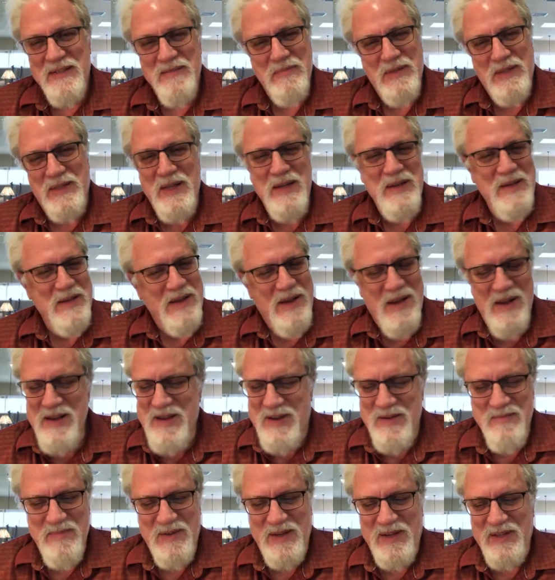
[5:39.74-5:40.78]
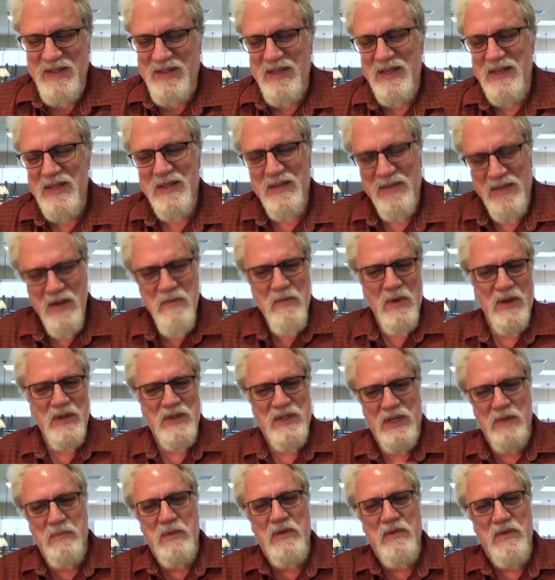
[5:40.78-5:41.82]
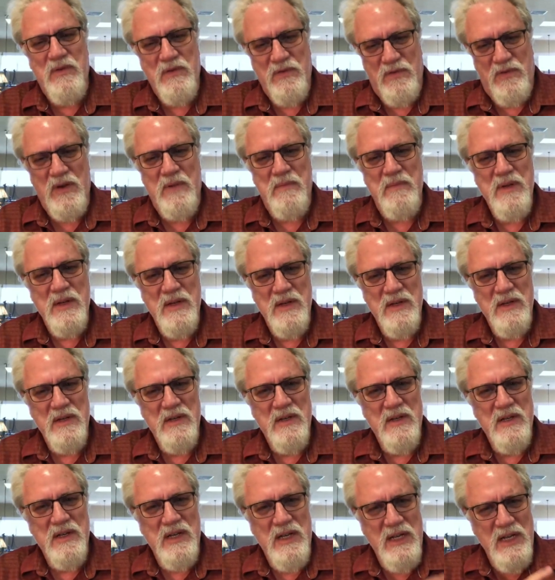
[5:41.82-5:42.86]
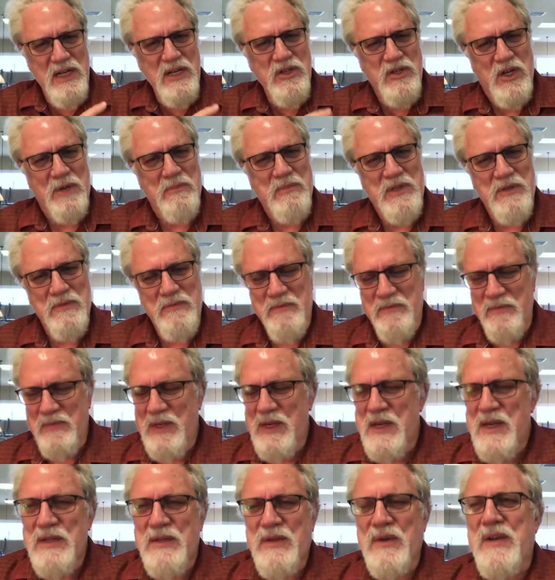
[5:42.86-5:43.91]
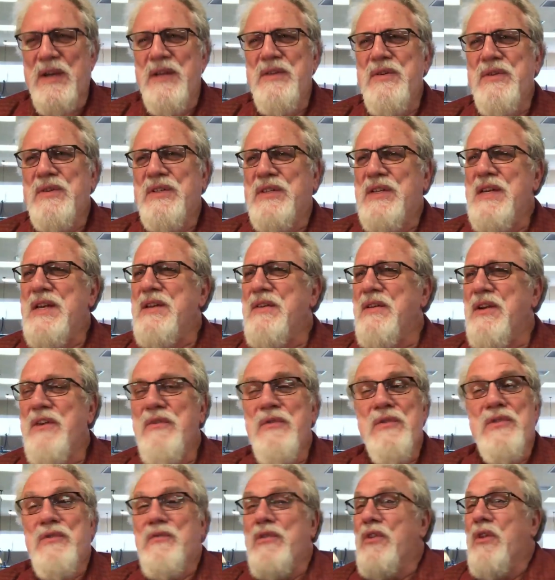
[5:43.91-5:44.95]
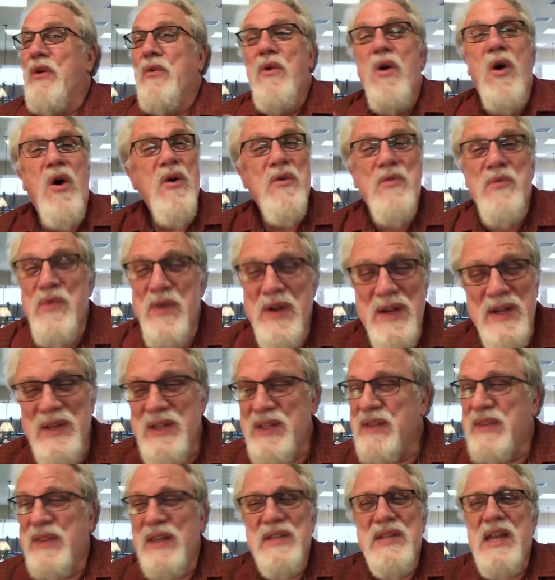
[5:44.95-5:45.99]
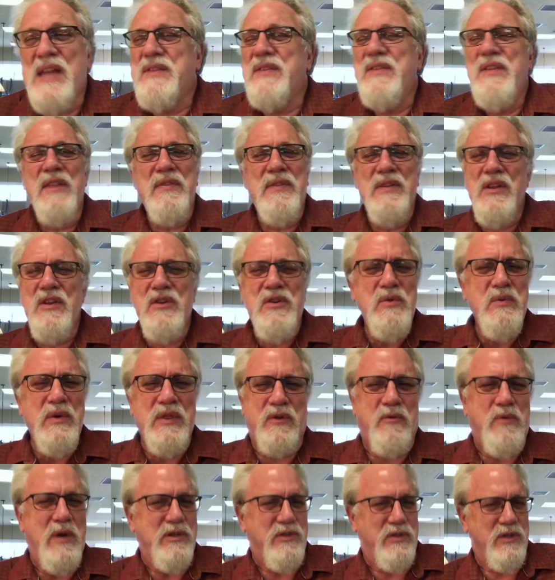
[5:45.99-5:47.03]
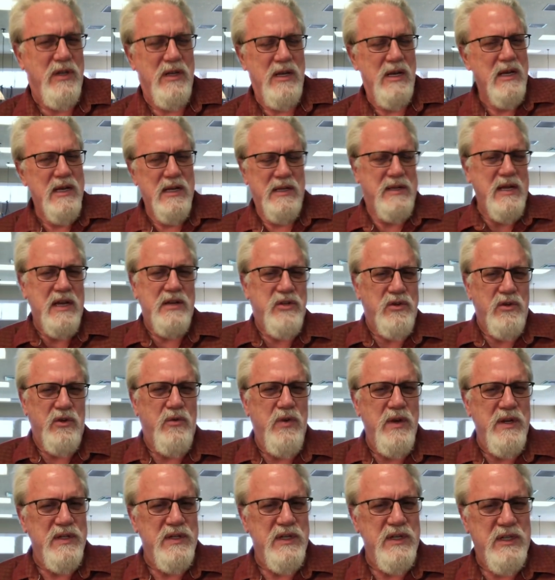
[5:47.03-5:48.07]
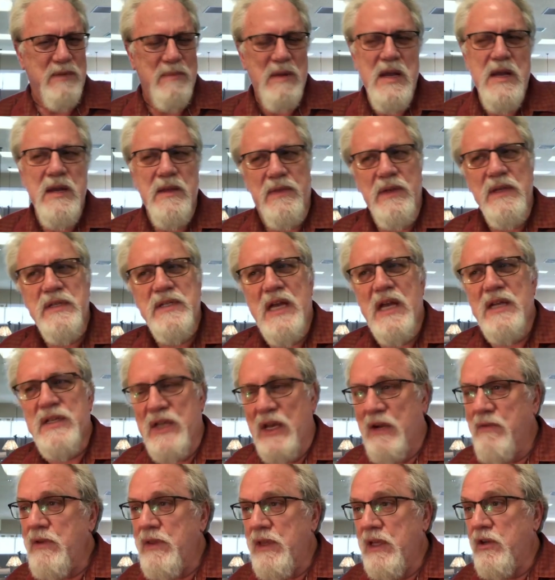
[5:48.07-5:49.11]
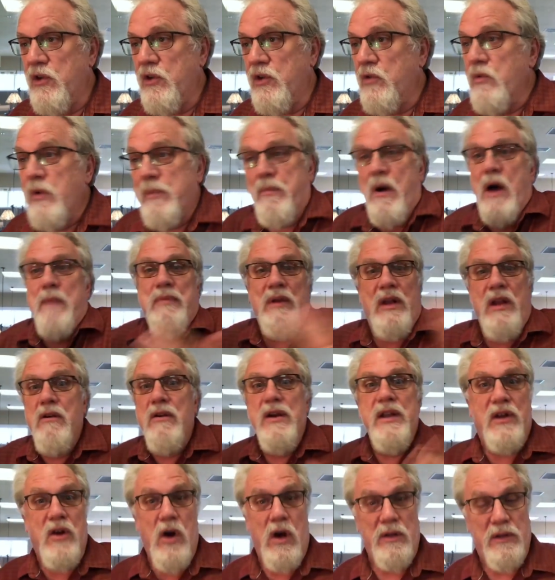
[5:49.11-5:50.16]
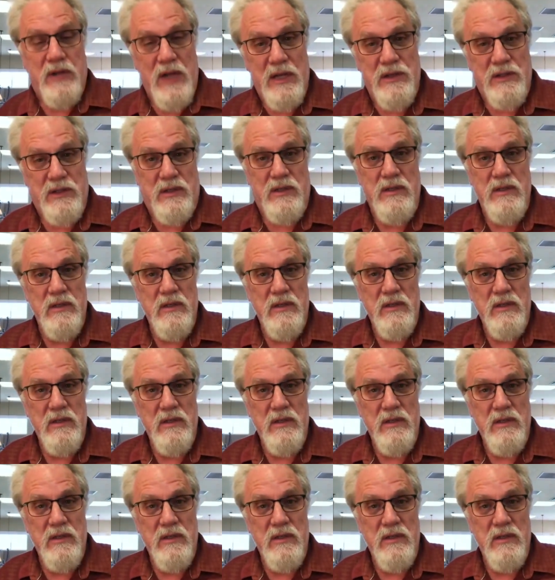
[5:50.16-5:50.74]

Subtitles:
But they didn't like him because they wanted someone from Egypt. So can you see, it was for the wrong reason. This has nothing to do with textual criticism. This has everything to do with popularity contest.